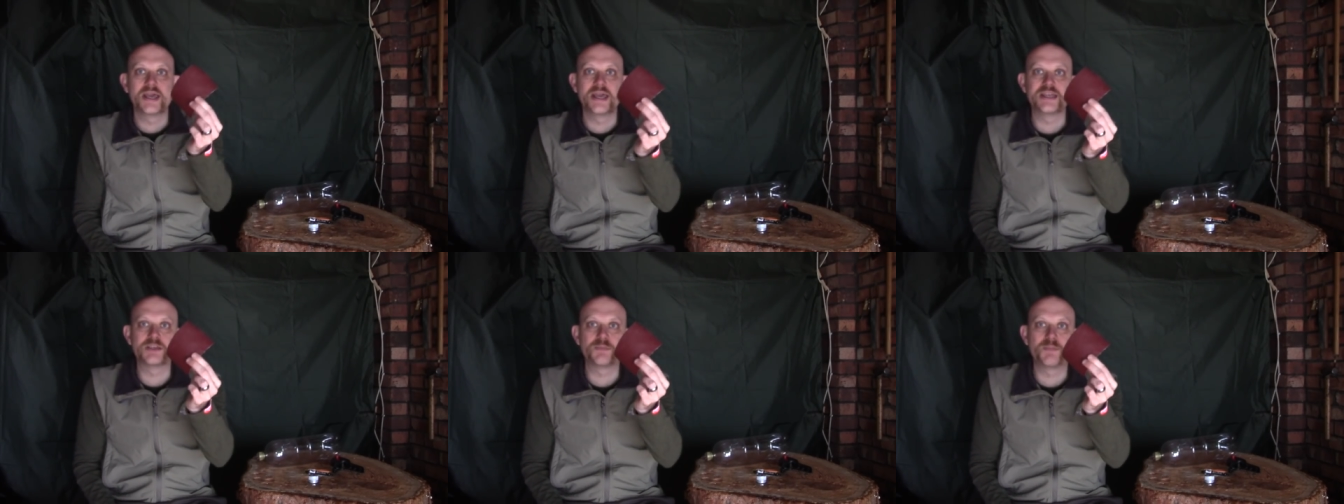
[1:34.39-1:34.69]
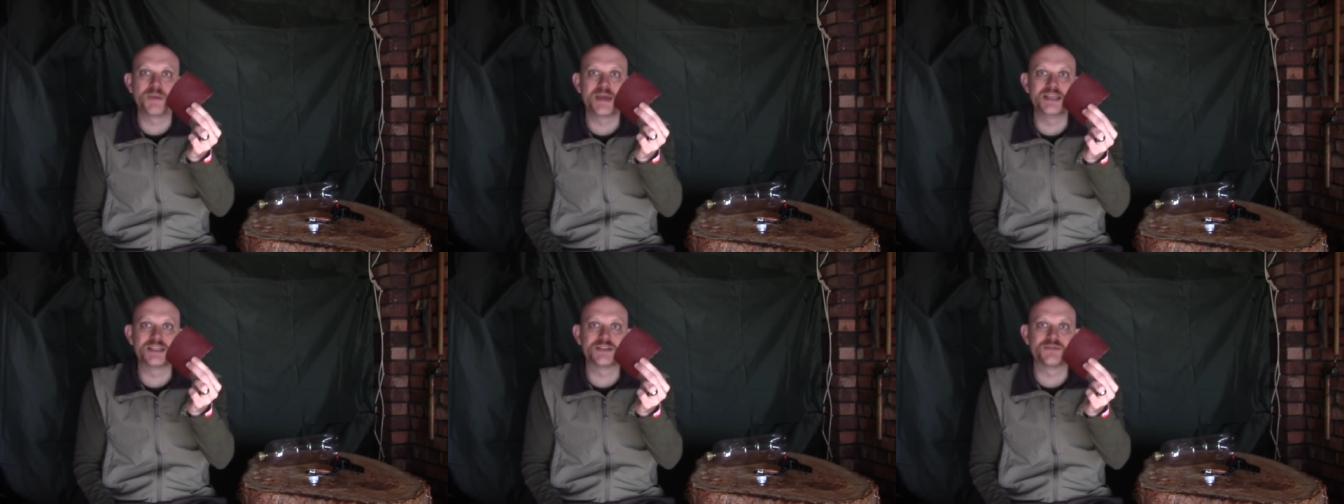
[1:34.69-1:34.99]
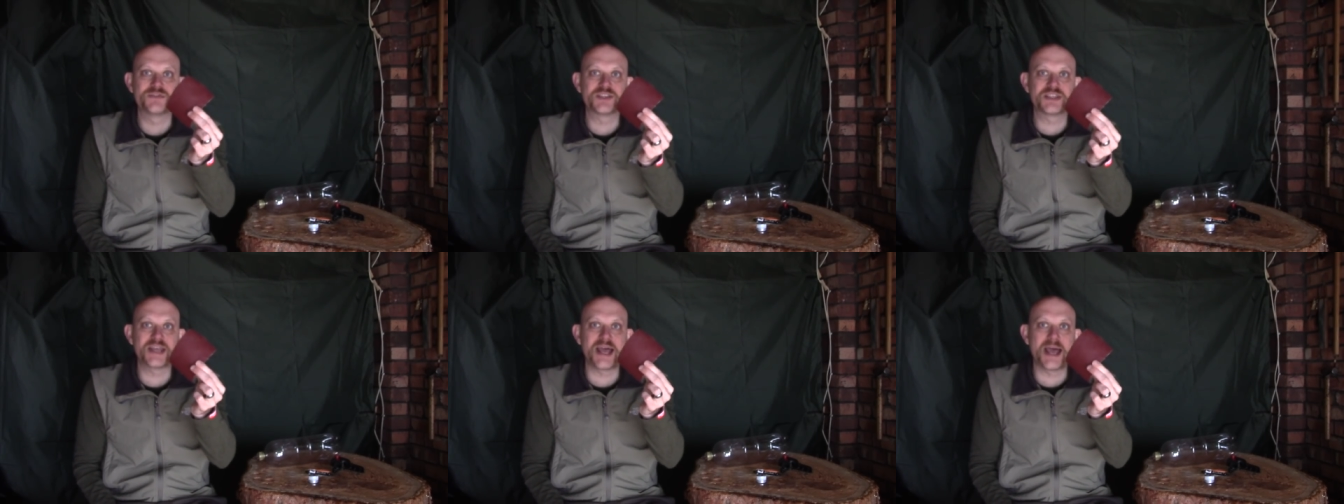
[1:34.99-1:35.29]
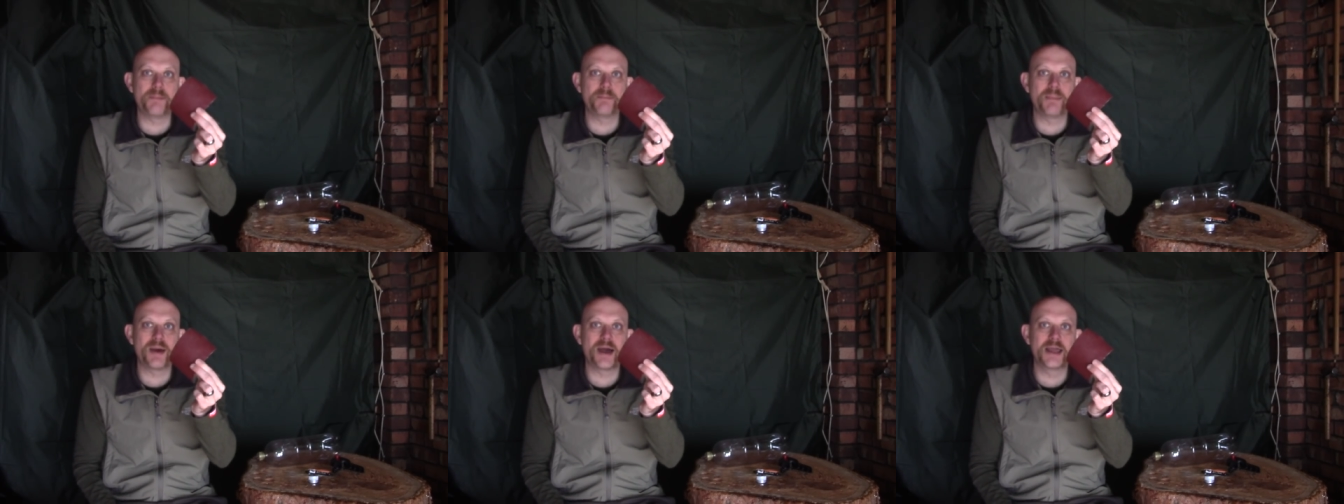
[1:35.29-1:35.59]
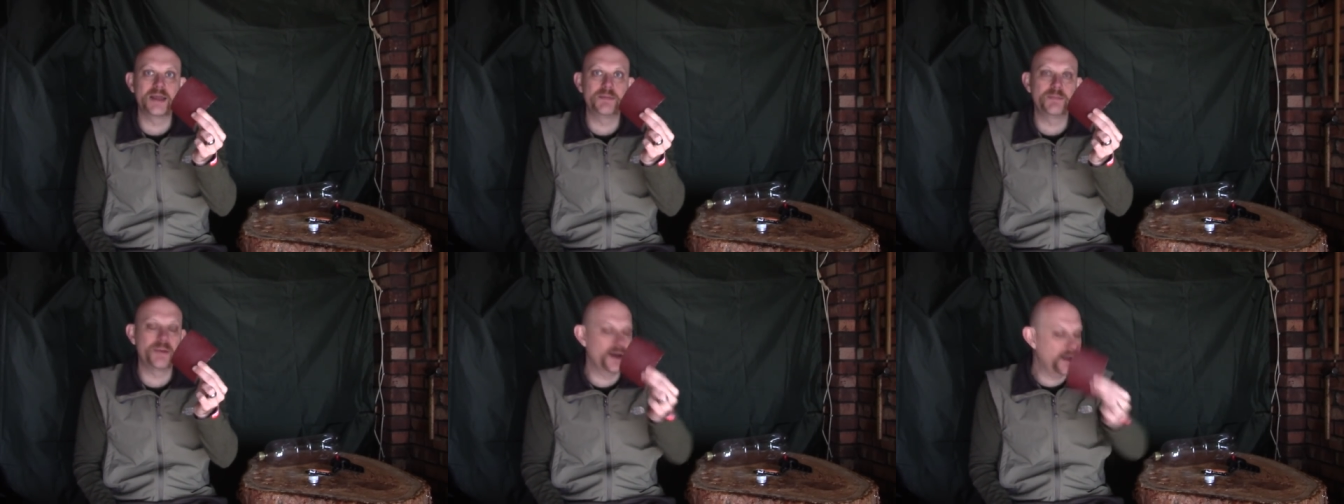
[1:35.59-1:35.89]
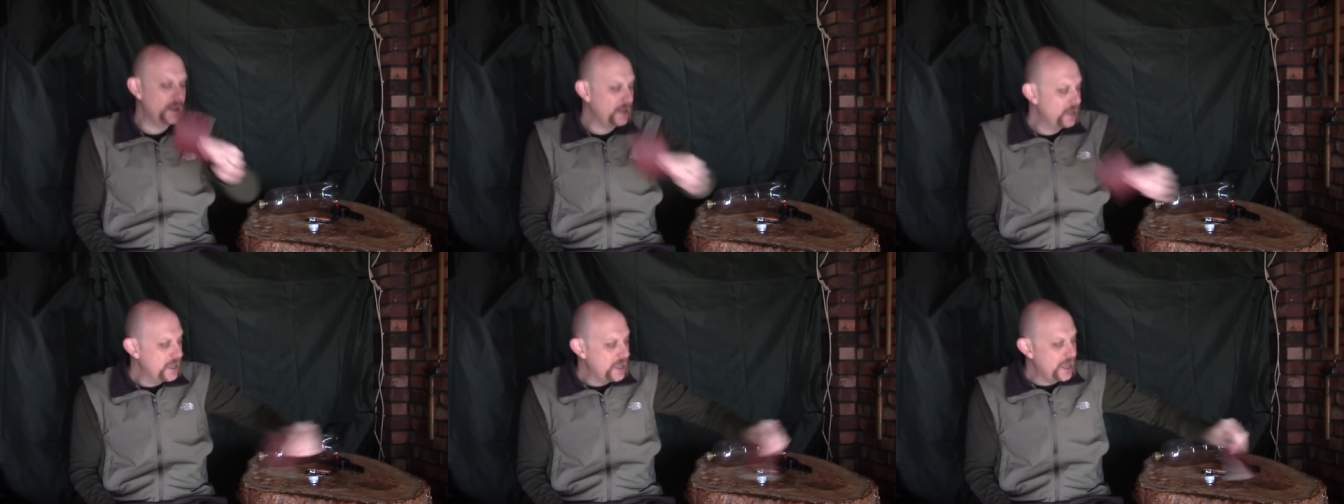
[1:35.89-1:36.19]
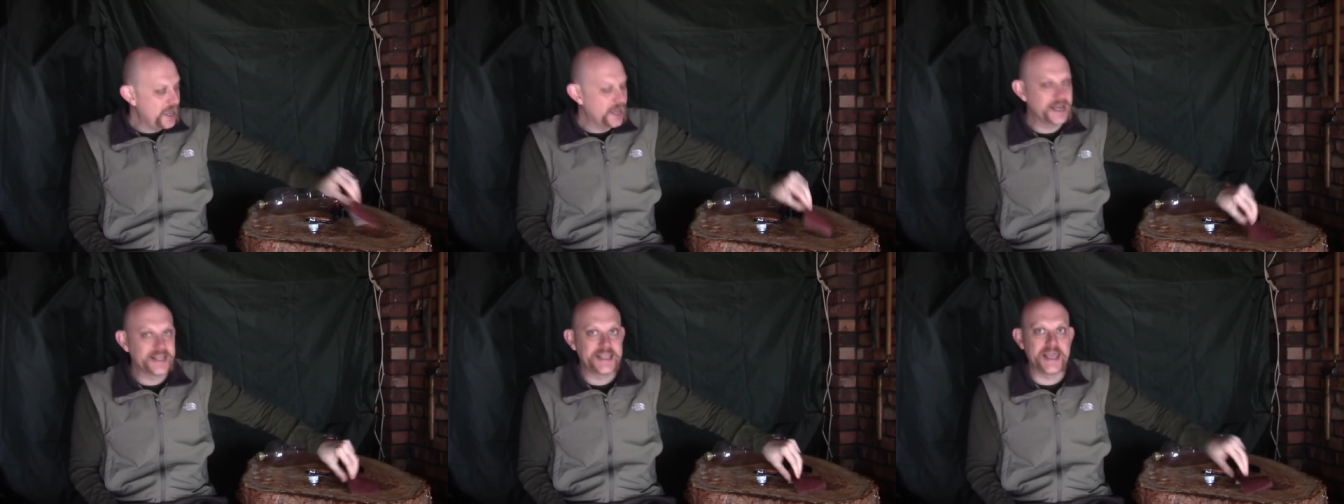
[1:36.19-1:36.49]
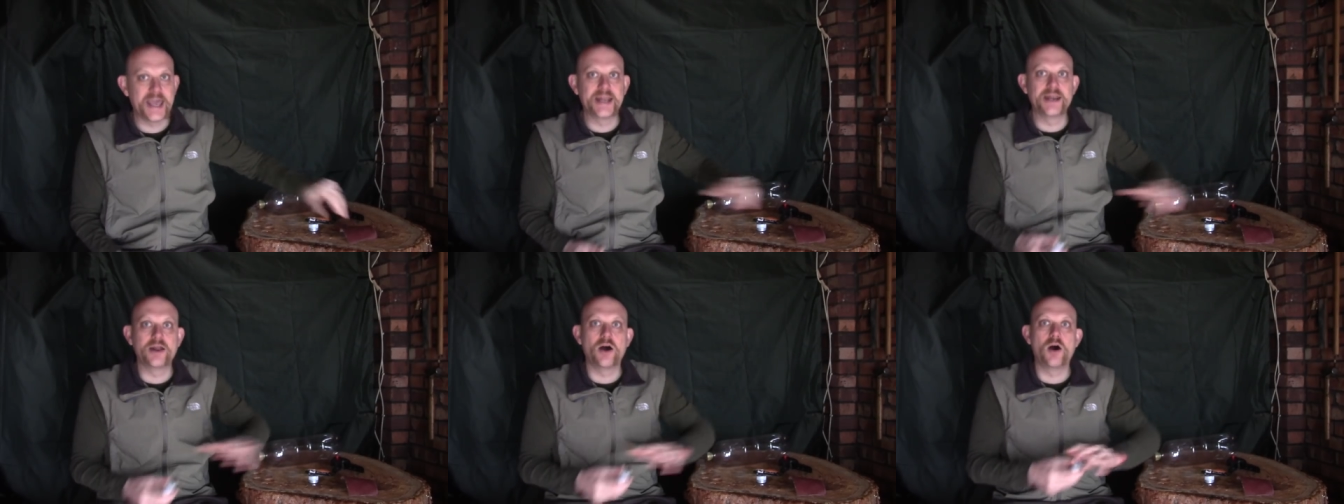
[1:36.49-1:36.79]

is a piece of sandpaper and again